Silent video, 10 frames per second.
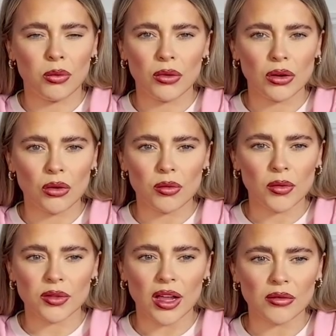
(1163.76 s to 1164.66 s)
looked me up
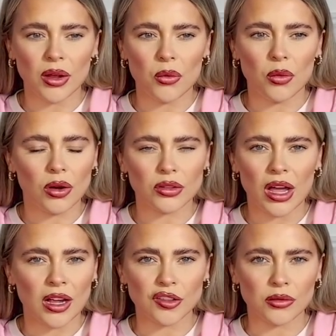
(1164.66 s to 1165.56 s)
and down. I was like, what the
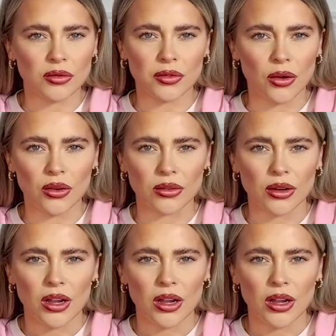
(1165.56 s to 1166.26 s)
actual fuck?